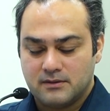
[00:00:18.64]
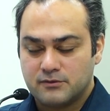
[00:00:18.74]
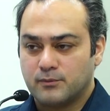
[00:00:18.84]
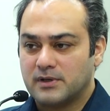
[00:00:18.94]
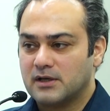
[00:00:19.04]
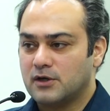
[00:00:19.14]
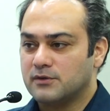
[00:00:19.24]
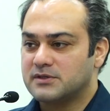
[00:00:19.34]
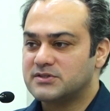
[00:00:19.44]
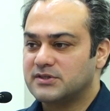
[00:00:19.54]
So when I
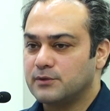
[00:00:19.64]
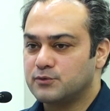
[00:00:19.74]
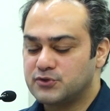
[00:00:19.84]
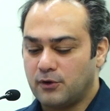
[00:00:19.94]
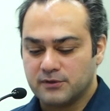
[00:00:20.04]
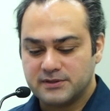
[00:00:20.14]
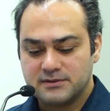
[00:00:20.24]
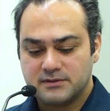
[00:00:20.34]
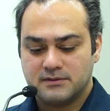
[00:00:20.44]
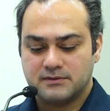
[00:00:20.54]
got this huge
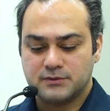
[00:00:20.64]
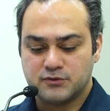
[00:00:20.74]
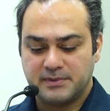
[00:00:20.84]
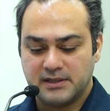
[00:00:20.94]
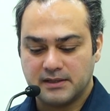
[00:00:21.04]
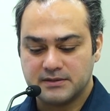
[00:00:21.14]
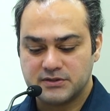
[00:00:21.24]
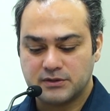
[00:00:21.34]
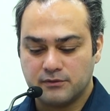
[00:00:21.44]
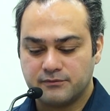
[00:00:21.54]
honor to speak at
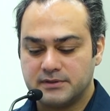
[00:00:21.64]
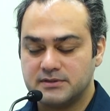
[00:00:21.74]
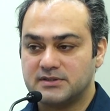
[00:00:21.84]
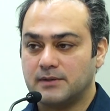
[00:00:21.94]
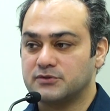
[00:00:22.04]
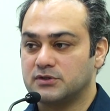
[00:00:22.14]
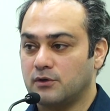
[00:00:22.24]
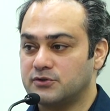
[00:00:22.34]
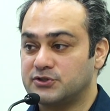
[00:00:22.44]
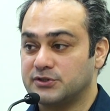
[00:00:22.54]
this conference, I was
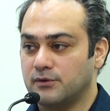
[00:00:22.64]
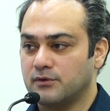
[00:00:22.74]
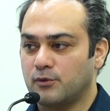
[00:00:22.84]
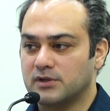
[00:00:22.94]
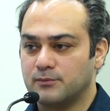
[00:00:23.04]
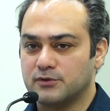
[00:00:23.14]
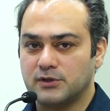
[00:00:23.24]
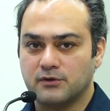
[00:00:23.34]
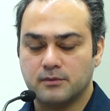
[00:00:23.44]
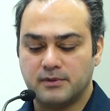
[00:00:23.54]
not sure what I would
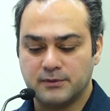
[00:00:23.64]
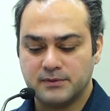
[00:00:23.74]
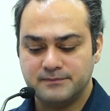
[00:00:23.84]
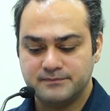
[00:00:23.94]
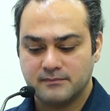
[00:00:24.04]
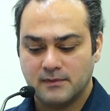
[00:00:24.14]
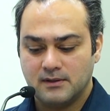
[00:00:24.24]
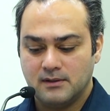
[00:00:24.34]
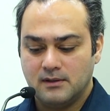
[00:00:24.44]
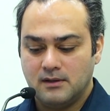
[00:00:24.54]
talk about
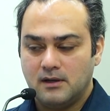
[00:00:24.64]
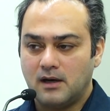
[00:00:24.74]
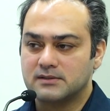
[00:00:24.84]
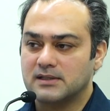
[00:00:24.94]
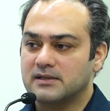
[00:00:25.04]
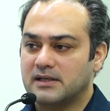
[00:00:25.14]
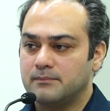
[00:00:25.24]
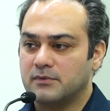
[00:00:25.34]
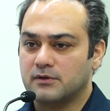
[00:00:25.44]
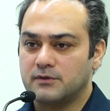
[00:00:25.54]
until I
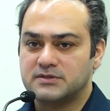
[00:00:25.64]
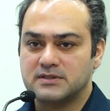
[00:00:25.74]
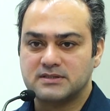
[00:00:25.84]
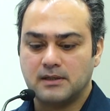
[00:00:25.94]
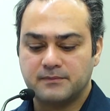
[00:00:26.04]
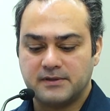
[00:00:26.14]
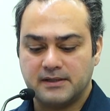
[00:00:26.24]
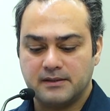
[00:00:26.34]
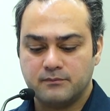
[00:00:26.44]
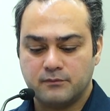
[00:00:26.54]
came across the
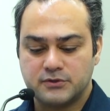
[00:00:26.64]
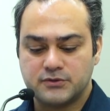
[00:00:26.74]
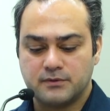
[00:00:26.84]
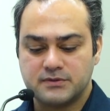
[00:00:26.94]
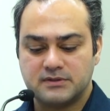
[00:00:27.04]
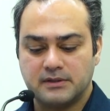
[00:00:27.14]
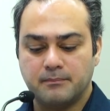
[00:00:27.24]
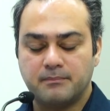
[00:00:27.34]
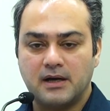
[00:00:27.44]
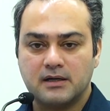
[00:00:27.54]
sub-theme, which was the
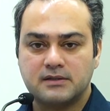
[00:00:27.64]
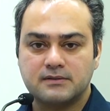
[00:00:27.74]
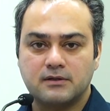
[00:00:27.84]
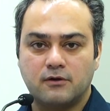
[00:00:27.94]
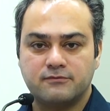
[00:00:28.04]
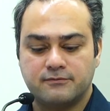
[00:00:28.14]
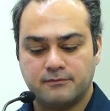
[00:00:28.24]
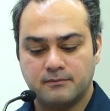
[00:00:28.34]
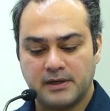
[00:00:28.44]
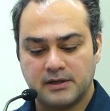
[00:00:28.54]
impact of
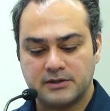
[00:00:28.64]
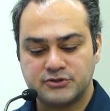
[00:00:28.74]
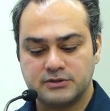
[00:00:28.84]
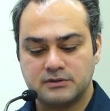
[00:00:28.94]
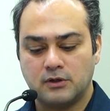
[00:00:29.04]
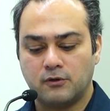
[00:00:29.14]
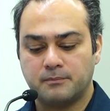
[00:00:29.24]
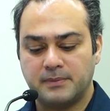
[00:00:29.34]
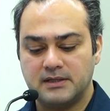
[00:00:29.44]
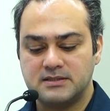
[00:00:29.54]
migration on
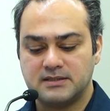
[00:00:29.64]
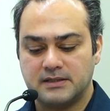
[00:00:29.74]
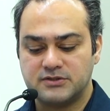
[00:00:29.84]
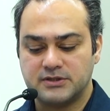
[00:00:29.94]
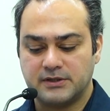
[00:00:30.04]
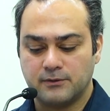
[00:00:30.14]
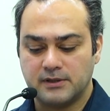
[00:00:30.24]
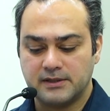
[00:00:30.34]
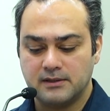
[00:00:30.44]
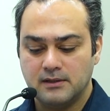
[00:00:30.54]
peace and
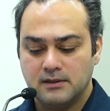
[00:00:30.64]
security.